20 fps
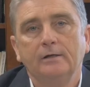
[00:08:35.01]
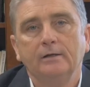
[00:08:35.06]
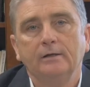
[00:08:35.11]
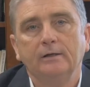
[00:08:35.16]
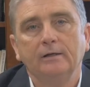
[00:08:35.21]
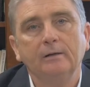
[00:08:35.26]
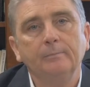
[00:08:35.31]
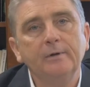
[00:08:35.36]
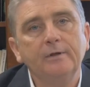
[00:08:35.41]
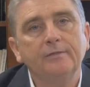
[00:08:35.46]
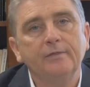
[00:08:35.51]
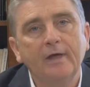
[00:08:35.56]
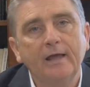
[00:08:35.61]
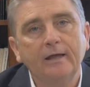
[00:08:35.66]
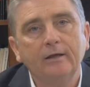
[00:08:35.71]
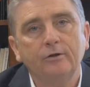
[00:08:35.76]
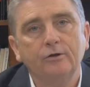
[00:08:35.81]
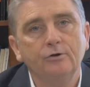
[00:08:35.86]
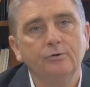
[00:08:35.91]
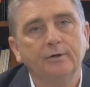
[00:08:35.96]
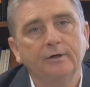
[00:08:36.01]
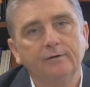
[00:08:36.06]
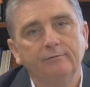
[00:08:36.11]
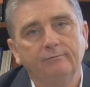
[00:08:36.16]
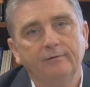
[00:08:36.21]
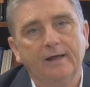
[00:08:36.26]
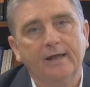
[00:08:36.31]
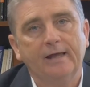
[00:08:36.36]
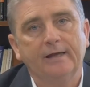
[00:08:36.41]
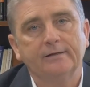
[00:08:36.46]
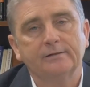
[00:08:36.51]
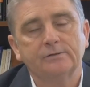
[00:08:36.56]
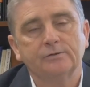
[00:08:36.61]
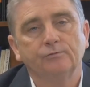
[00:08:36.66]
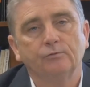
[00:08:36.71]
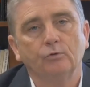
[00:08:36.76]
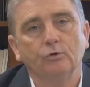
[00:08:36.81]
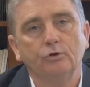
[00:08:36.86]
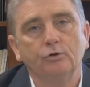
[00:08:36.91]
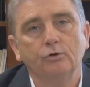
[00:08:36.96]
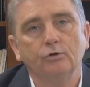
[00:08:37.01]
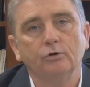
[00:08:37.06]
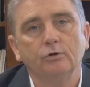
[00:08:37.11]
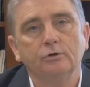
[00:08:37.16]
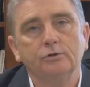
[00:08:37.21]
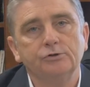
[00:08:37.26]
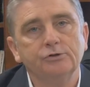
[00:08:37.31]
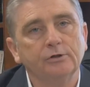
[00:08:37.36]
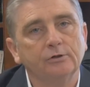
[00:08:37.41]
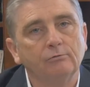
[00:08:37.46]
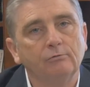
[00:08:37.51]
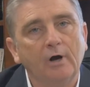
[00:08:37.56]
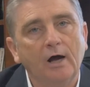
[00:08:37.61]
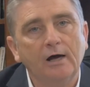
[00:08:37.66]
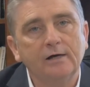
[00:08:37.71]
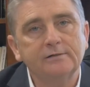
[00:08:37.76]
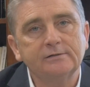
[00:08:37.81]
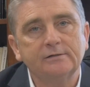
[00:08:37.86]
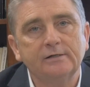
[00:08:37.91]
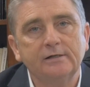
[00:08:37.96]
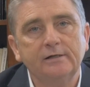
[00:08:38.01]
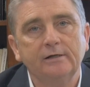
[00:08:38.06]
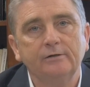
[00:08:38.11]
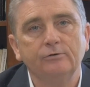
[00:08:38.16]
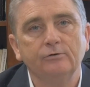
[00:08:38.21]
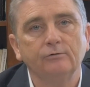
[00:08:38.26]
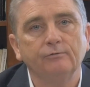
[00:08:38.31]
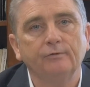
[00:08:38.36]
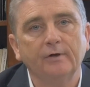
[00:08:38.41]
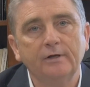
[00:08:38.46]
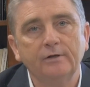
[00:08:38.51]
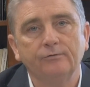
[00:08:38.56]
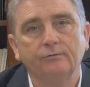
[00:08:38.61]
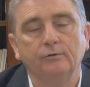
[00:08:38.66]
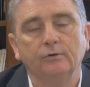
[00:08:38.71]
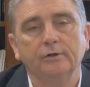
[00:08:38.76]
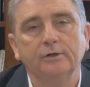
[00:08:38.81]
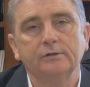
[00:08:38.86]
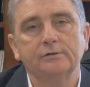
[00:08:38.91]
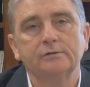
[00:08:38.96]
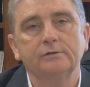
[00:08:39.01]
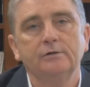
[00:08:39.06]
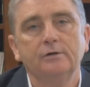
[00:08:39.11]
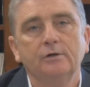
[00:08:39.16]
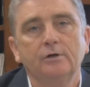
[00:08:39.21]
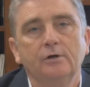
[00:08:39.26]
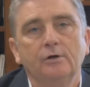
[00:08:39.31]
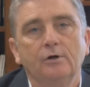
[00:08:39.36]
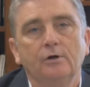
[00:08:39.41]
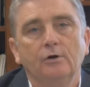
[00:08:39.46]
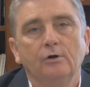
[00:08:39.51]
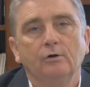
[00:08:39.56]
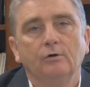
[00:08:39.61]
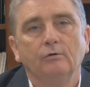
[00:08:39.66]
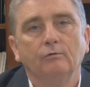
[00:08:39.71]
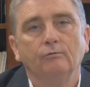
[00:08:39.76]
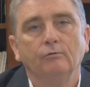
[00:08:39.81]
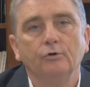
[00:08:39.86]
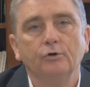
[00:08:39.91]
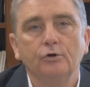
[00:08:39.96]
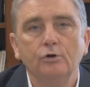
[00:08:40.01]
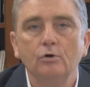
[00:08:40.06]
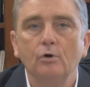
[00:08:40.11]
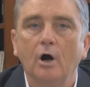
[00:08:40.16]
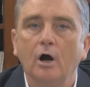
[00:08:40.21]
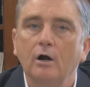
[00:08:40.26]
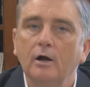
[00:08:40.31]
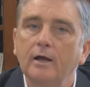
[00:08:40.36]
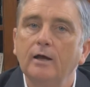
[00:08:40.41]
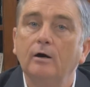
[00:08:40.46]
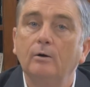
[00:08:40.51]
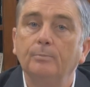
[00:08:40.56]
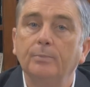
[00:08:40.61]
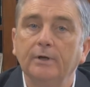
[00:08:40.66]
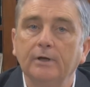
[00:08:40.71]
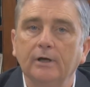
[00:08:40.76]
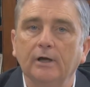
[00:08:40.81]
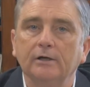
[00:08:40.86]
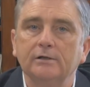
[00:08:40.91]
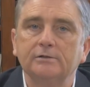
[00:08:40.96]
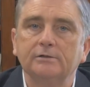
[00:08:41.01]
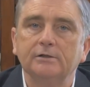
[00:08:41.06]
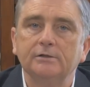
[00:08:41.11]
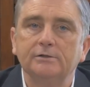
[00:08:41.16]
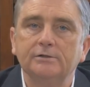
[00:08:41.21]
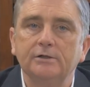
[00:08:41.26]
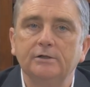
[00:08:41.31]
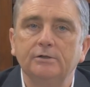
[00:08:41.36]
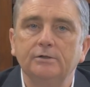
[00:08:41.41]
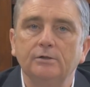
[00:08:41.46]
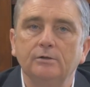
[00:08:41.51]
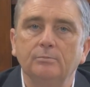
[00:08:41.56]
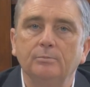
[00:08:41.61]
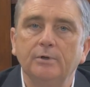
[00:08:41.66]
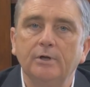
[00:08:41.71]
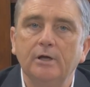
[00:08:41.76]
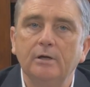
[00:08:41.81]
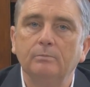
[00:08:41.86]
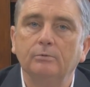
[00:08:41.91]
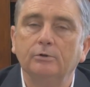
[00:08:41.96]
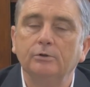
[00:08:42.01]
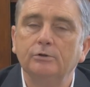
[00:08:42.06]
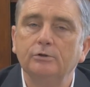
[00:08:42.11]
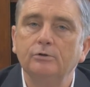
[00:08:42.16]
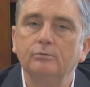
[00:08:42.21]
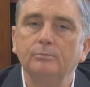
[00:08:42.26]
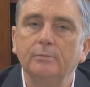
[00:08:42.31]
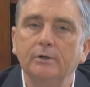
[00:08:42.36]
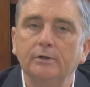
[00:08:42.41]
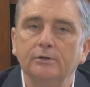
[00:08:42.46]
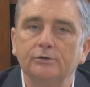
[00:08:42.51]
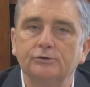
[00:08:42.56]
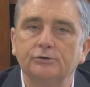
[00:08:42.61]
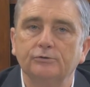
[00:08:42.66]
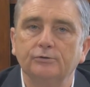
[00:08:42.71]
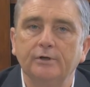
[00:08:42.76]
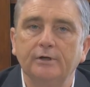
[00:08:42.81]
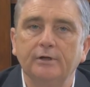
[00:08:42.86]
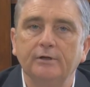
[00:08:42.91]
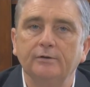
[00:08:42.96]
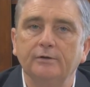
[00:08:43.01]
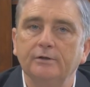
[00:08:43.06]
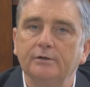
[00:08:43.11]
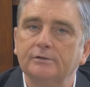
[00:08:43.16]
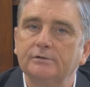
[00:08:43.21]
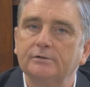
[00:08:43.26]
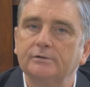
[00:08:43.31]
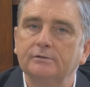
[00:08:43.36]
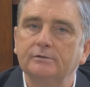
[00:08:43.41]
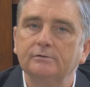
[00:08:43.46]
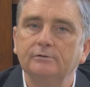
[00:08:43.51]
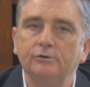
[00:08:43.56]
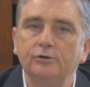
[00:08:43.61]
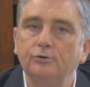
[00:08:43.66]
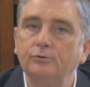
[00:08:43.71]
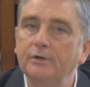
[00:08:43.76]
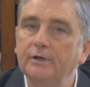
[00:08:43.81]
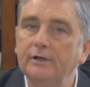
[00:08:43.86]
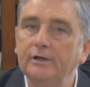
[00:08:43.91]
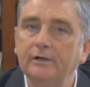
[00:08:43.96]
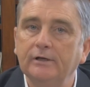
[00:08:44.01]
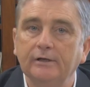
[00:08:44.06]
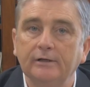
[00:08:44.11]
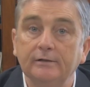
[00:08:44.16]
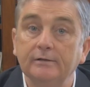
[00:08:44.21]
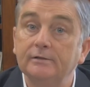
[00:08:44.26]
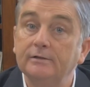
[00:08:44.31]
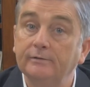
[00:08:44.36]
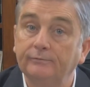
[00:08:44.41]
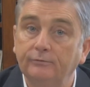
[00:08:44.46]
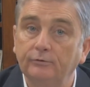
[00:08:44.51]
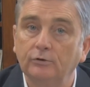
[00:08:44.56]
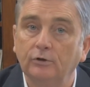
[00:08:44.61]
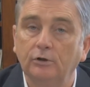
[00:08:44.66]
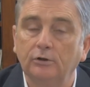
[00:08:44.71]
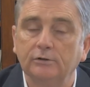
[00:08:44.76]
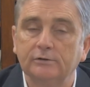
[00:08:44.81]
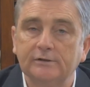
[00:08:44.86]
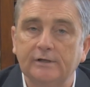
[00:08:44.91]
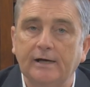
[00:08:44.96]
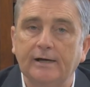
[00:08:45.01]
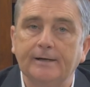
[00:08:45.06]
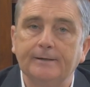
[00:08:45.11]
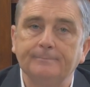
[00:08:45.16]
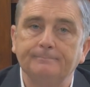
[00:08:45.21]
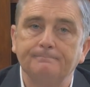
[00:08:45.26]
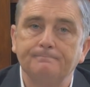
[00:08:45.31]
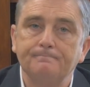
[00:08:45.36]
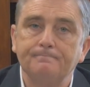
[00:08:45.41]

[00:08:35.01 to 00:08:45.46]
And let me thank you in advance for your generosity and your faithfulness, for you are helping us continue to be able to do ministry in this unique and difficult time.